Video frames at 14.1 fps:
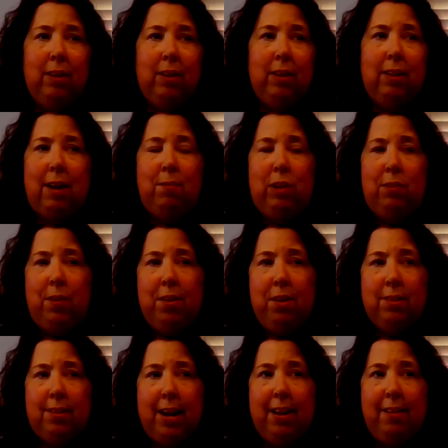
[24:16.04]
the level of
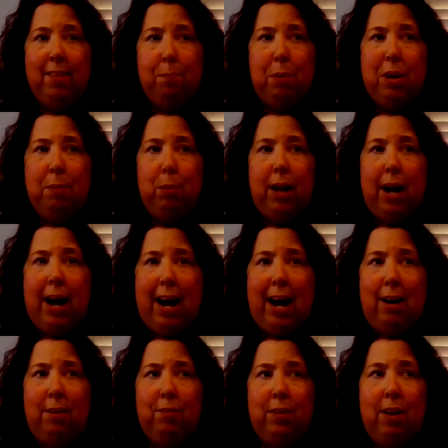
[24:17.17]
understanding that people
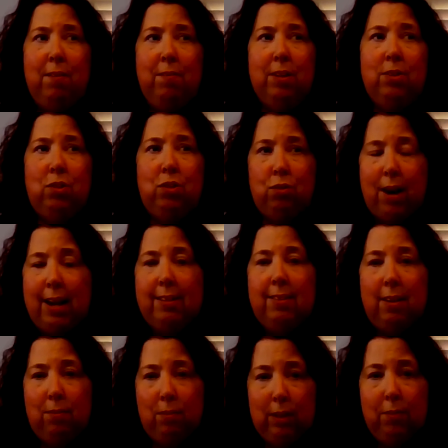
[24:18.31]
have of the stress
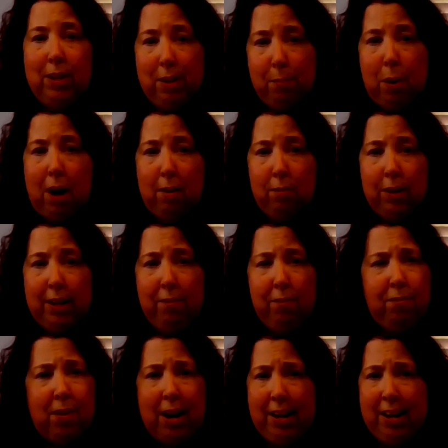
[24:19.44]
of living in poverty and
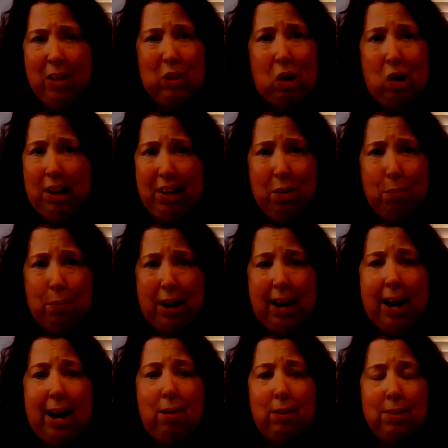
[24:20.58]
fighting, clawing your way
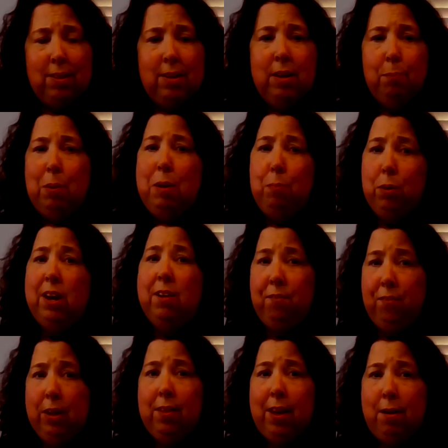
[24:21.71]
out, people can
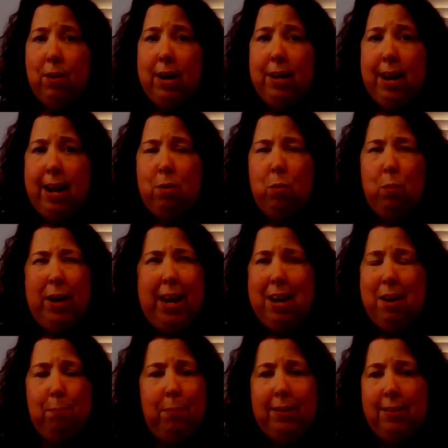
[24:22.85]
feel that right now, and we
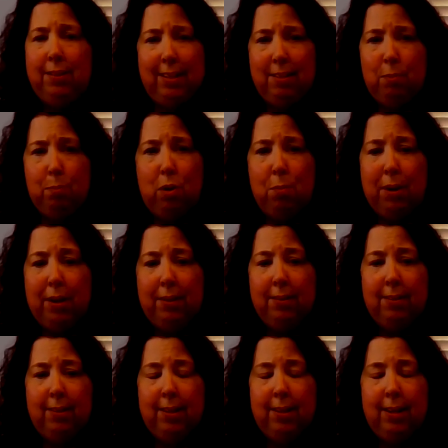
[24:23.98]
can't miss these
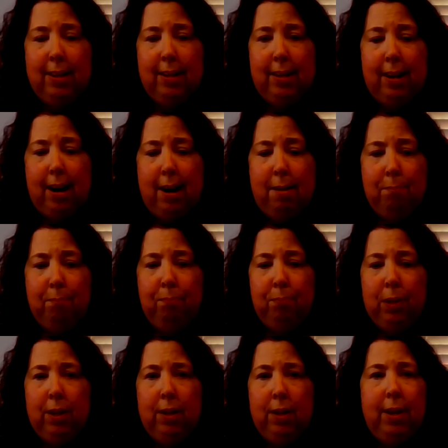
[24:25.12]
moments.
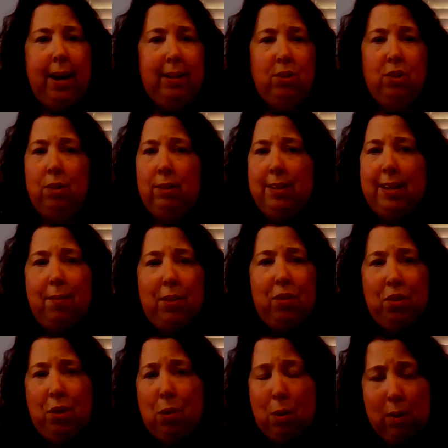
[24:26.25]
And certainly, David, to
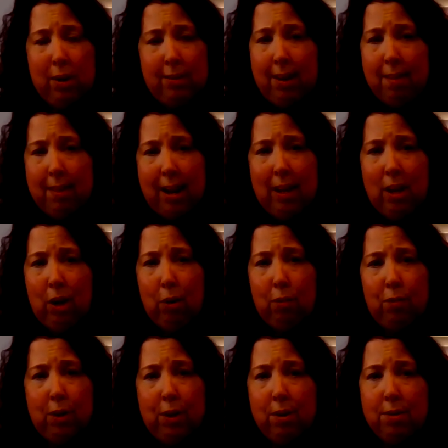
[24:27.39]
you, I want to say thank you
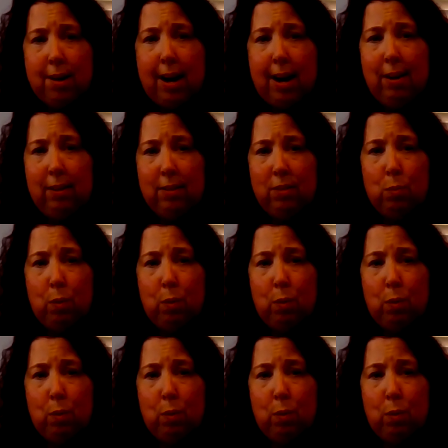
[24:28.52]
for your tireless